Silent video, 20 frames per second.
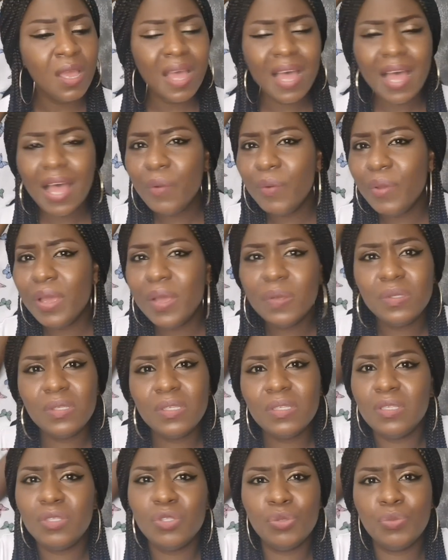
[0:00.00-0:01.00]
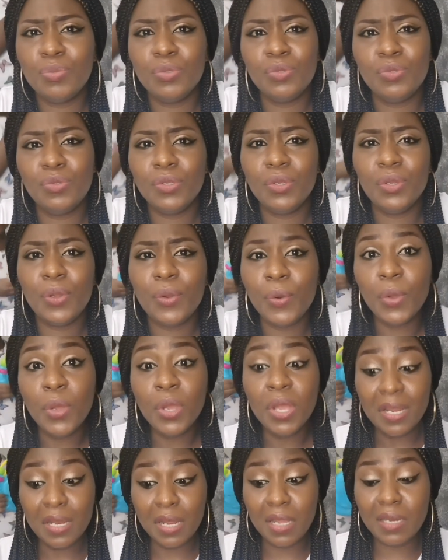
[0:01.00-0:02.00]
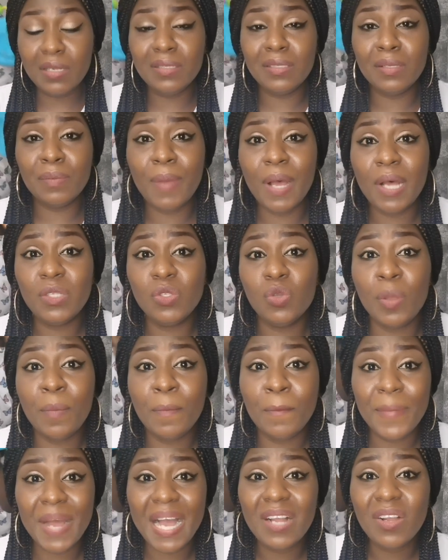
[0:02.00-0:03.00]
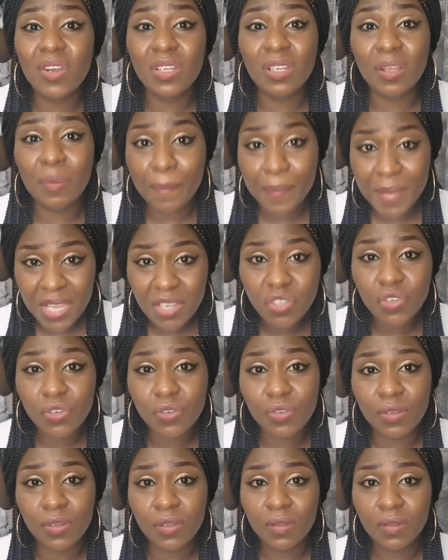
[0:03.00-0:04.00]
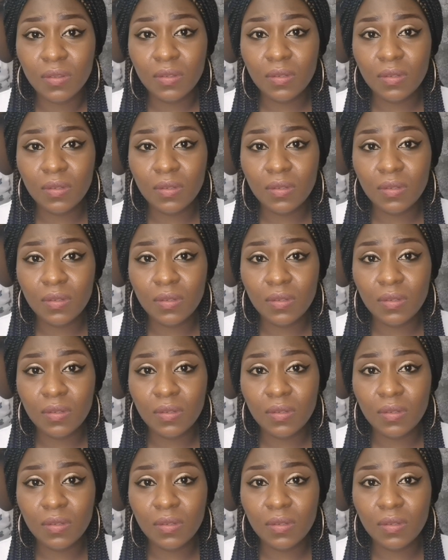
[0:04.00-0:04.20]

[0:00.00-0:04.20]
How else is he supposed to know that he's about to embark on a mission?